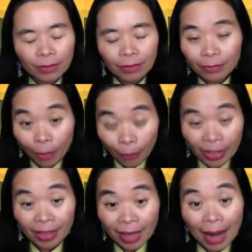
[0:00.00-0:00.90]
from
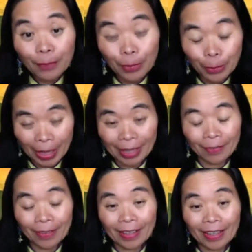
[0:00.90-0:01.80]
Vietnam who can
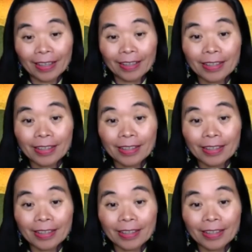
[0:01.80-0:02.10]
read English